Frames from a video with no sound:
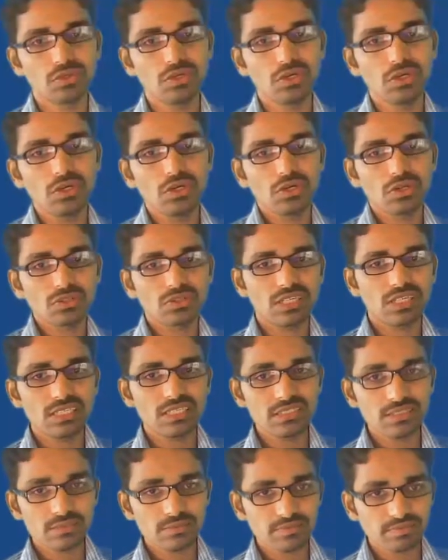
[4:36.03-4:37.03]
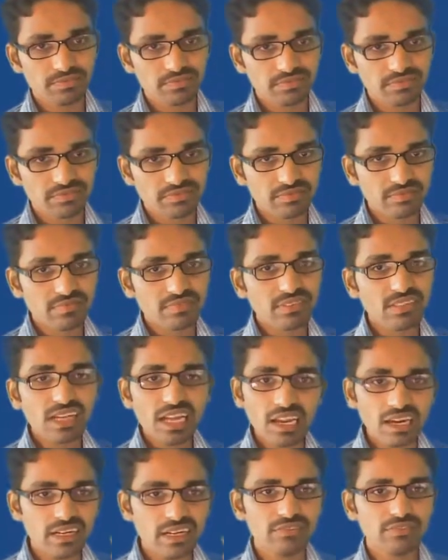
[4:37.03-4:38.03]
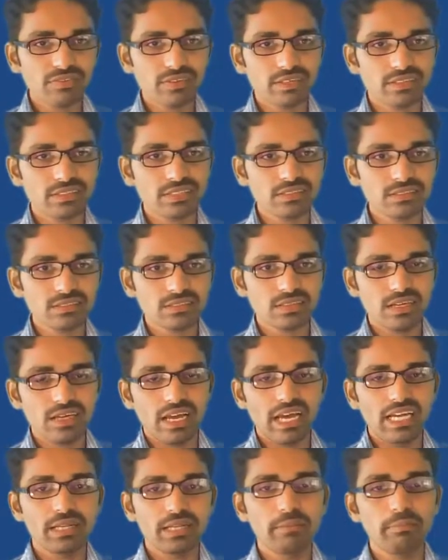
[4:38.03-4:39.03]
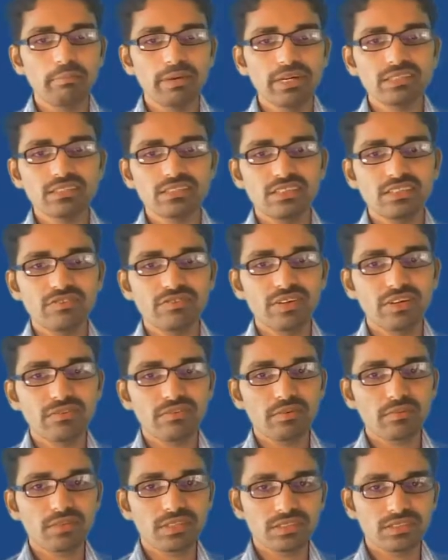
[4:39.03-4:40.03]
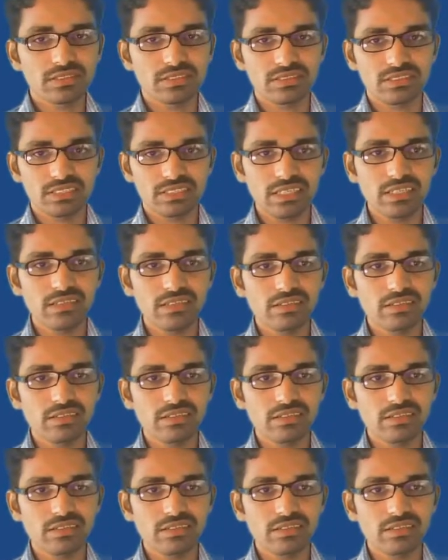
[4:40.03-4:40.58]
So that is different, that is an impedance different from the Z,